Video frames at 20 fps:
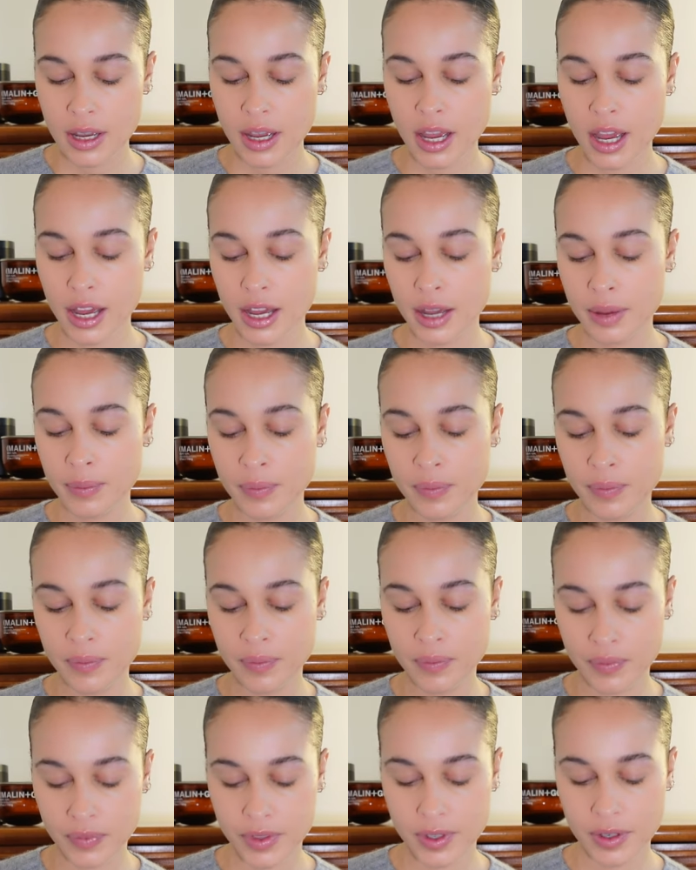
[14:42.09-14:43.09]

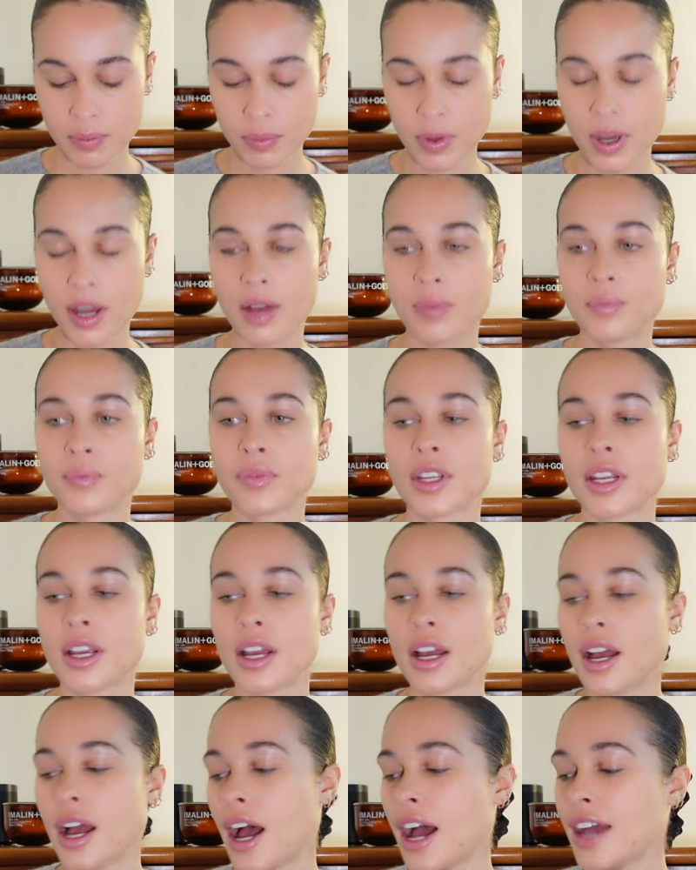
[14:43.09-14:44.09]
but
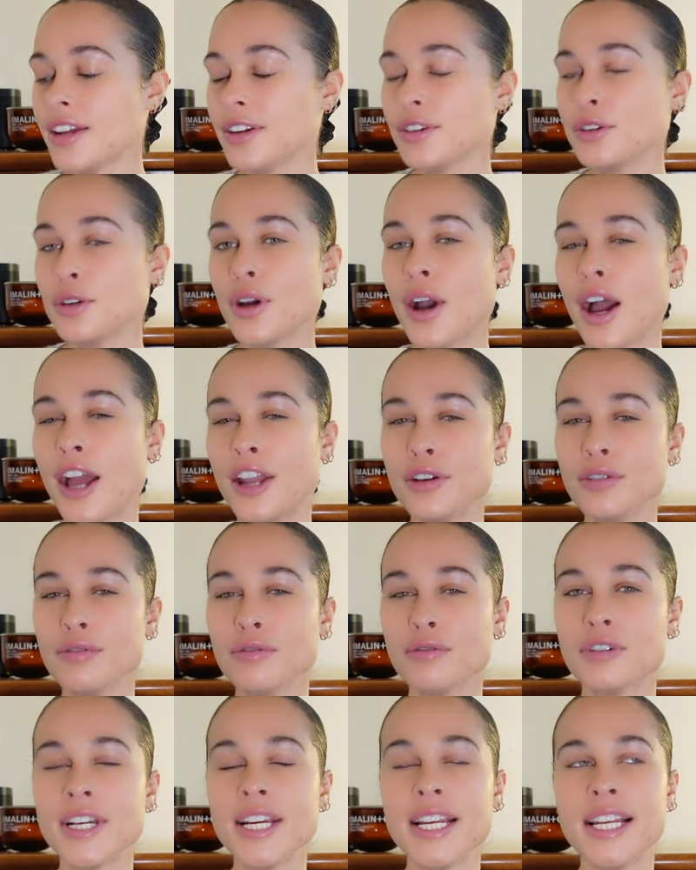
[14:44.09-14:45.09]
I don't know, I
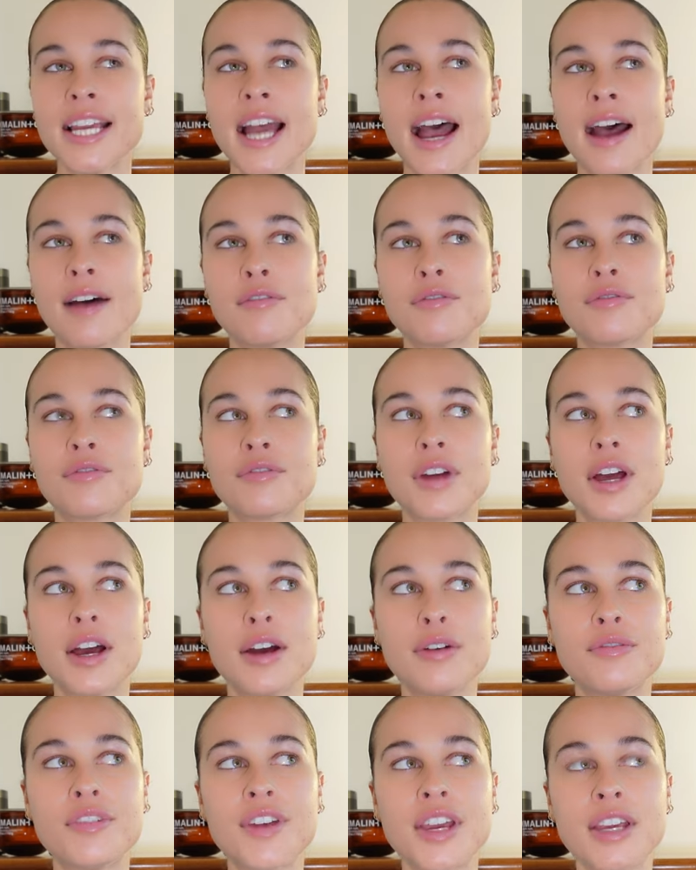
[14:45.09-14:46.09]
don't really have a
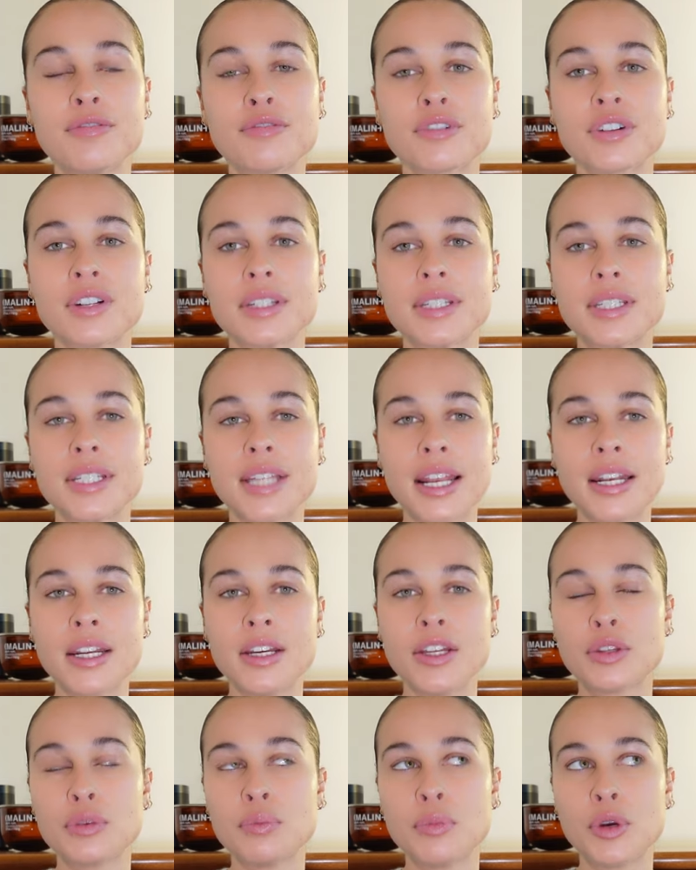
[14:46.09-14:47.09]
favourite scent
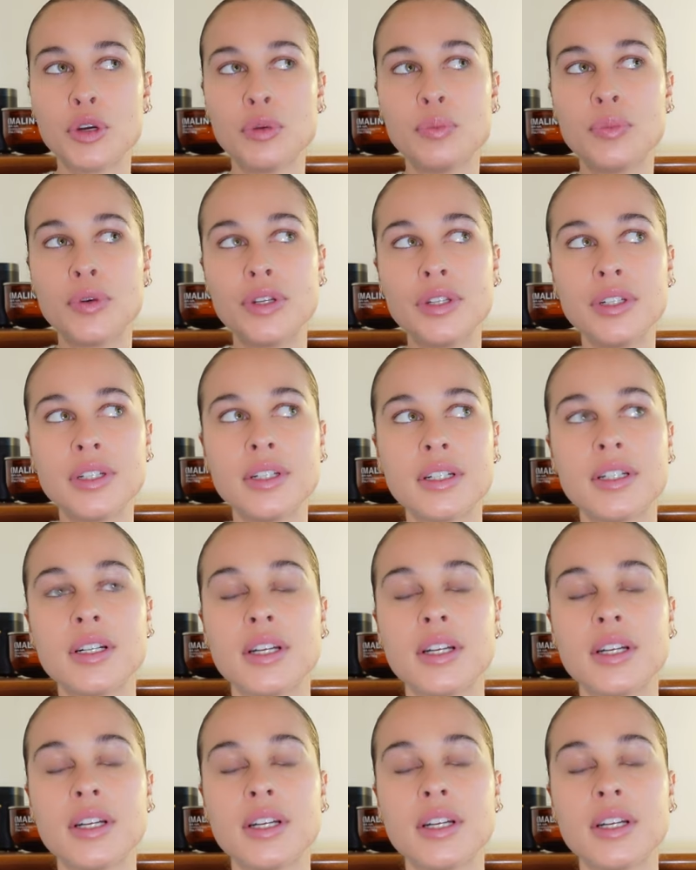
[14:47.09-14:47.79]
at the moment.